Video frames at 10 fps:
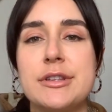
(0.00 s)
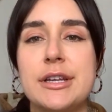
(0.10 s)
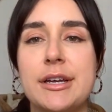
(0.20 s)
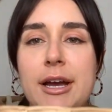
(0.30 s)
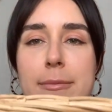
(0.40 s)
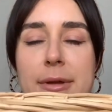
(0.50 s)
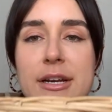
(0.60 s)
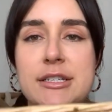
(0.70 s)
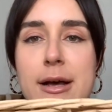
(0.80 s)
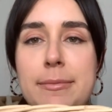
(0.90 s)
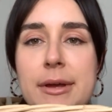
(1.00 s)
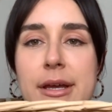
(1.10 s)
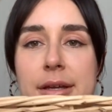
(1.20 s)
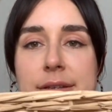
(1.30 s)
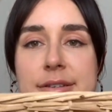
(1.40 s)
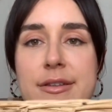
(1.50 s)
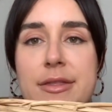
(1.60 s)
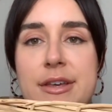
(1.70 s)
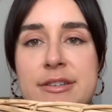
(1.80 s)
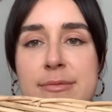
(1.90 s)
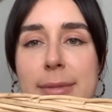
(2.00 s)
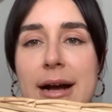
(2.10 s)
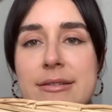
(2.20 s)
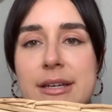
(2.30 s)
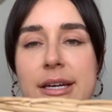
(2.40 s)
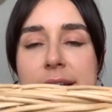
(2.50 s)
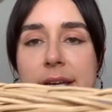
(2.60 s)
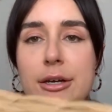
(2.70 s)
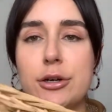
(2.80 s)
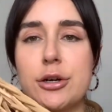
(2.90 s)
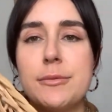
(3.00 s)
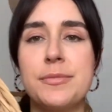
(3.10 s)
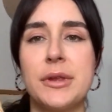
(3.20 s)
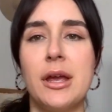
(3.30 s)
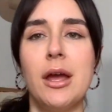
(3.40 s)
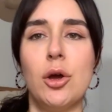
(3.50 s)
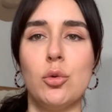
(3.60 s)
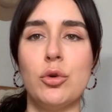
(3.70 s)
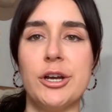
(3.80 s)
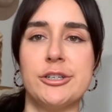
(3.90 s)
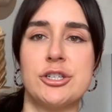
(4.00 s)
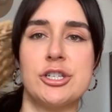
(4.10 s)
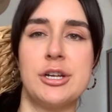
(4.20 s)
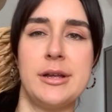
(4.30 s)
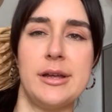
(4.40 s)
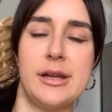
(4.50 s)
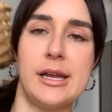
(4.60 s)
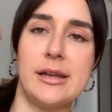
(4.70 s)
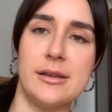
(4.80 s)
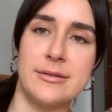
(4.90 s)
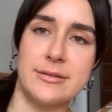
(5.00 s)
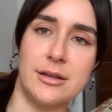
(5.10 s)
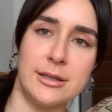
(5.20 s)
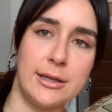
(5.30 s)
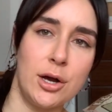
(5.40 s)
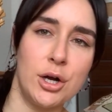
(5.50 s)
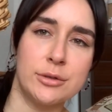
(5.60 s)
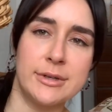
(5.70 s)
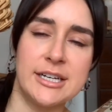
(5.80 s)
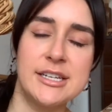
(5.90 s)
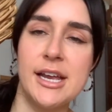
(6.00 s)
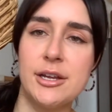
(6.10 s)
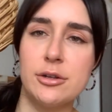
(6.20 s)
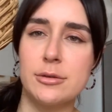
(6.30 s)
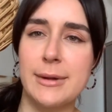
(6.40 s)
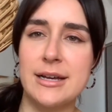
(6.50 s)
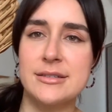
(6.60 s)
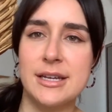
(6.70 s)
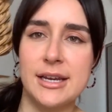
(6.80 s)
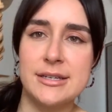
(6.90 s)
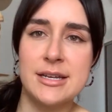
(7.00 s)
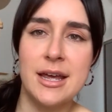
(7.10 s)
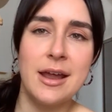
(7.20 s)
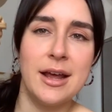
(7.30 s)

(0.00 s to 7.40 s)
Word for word: thing I picked up is this basket here, which is a long rectangular basket.